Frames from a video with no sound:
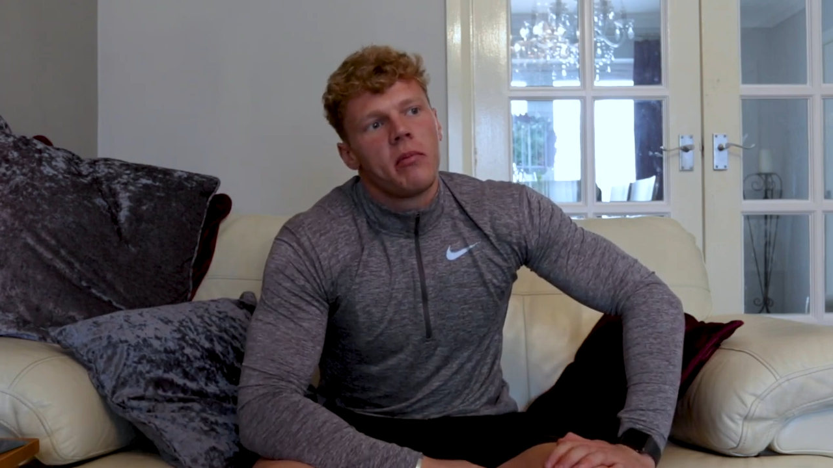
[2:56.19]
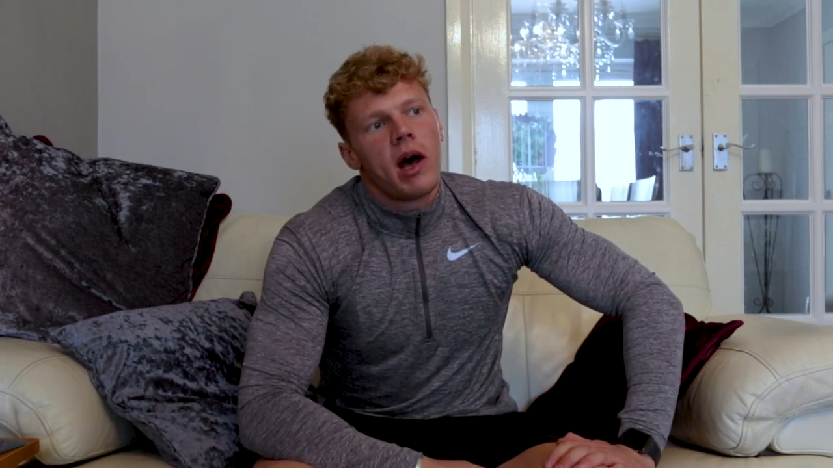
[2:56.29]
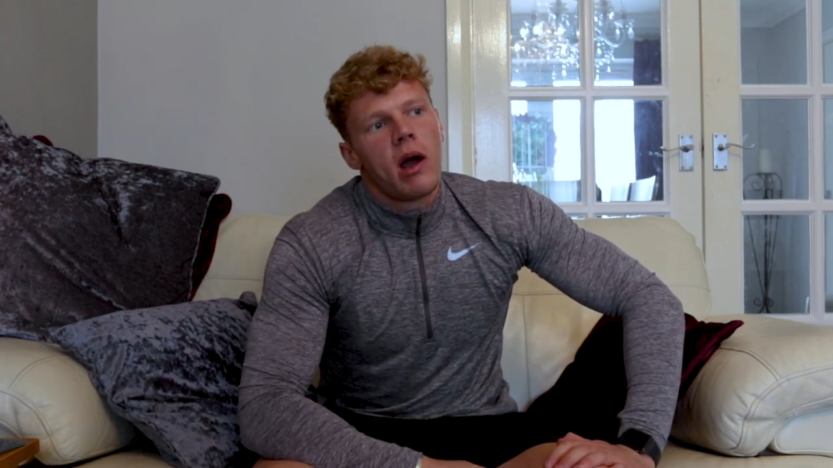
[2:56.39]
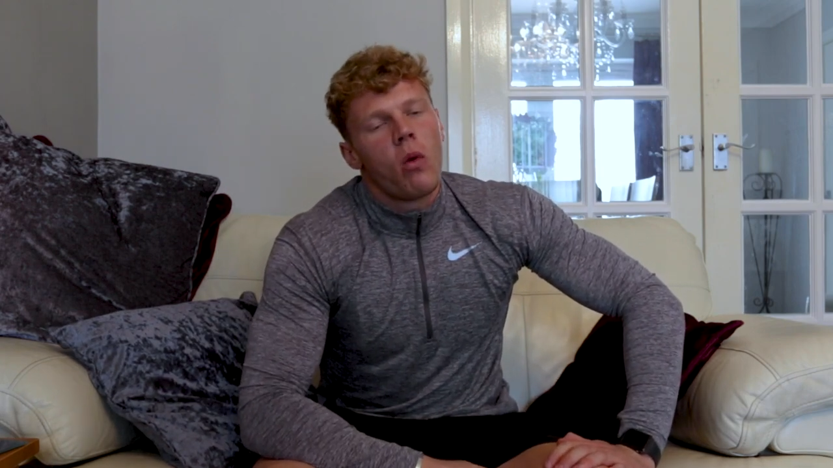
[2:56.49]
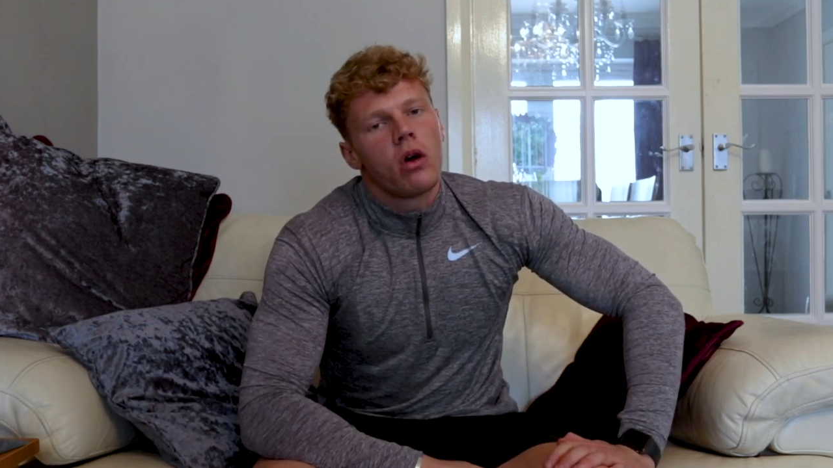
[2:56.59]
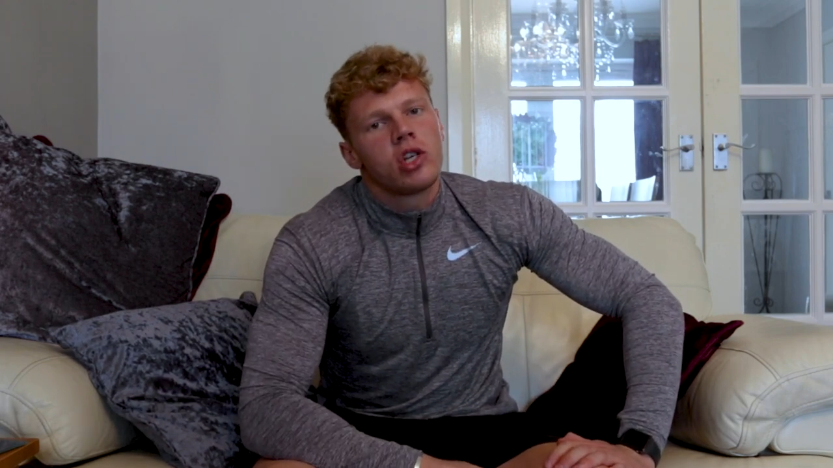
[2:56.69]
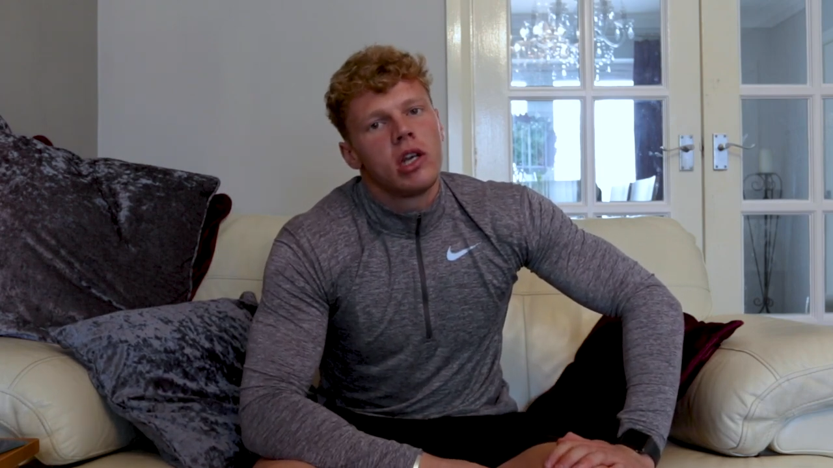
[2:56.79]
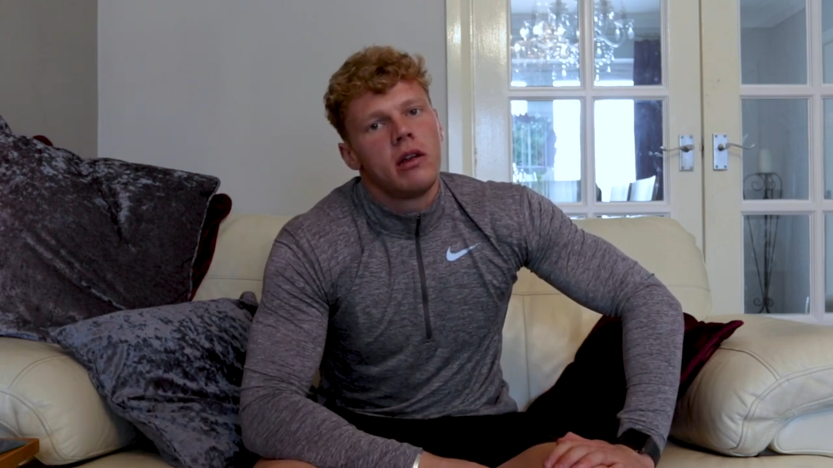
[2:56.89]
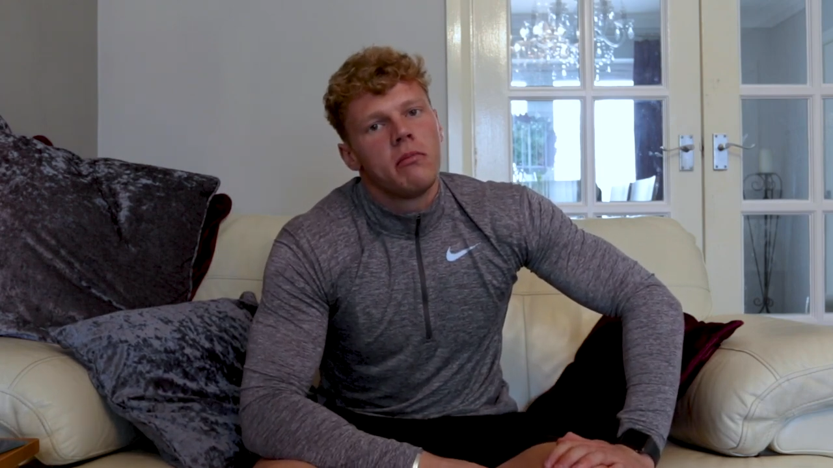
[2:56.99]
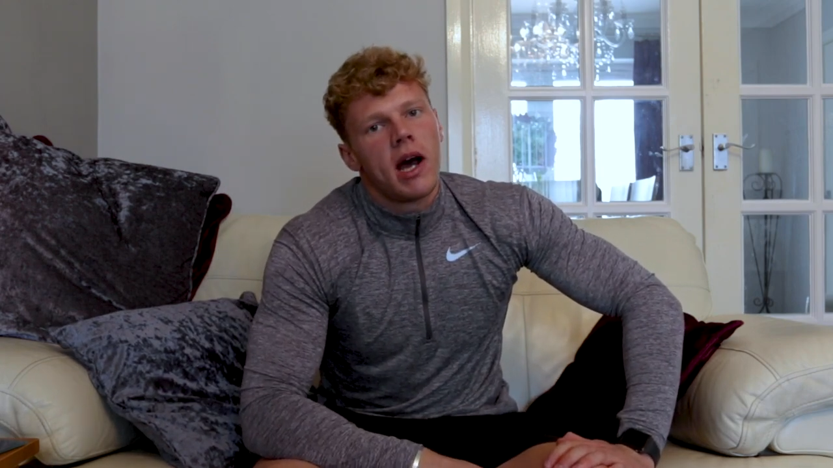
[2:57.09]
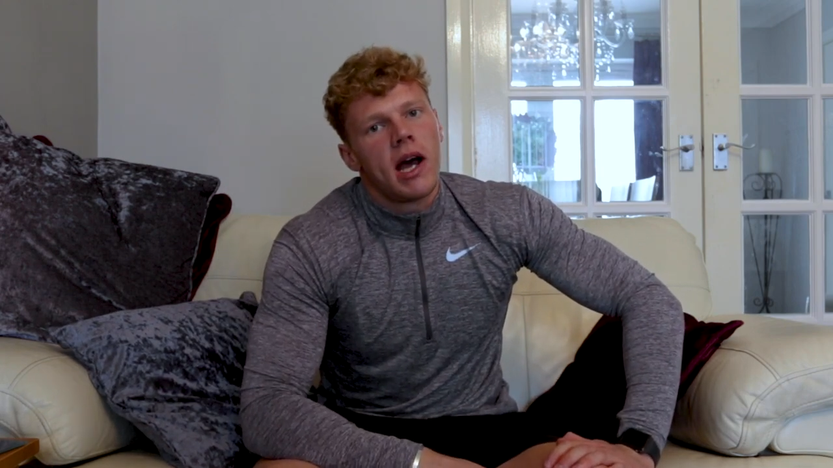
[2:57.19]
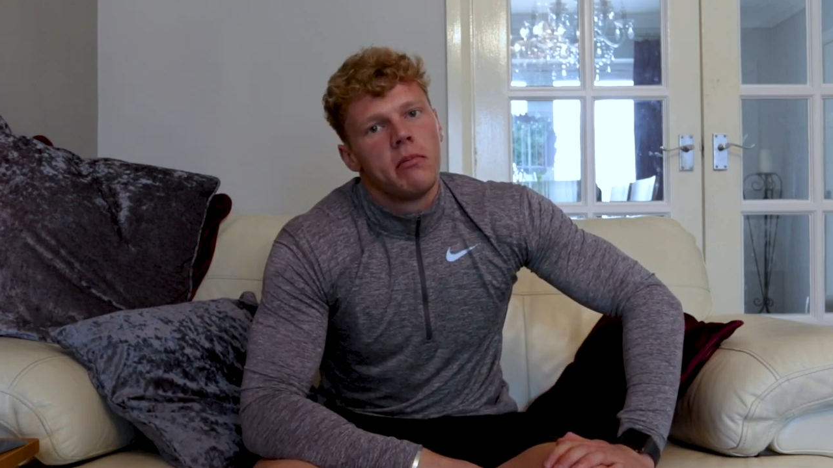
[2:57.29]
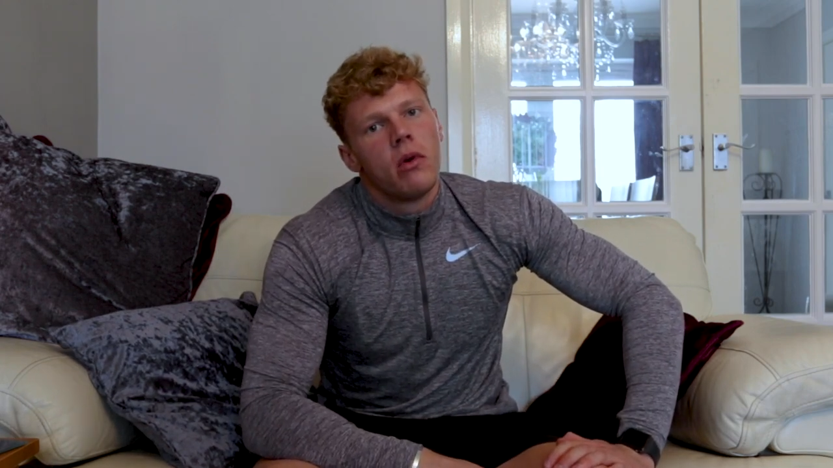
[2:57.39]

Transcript: by watching my